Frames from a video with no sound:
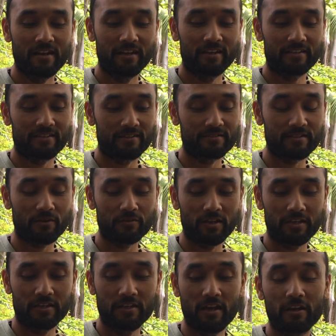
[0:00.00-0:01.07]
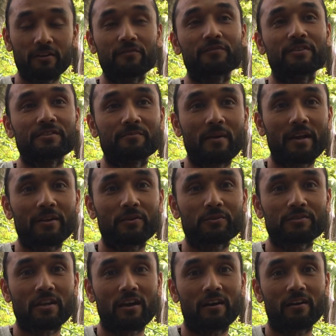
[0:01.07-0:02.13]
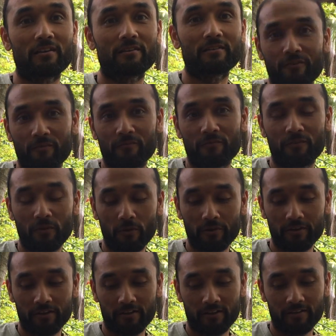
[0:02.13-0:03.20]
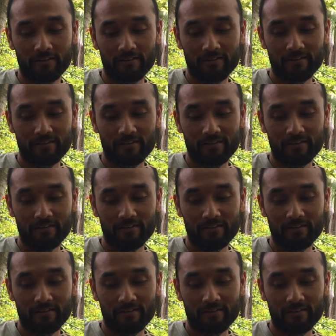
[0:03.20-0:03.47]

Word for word: it turns out that none of these mangoes are from Florida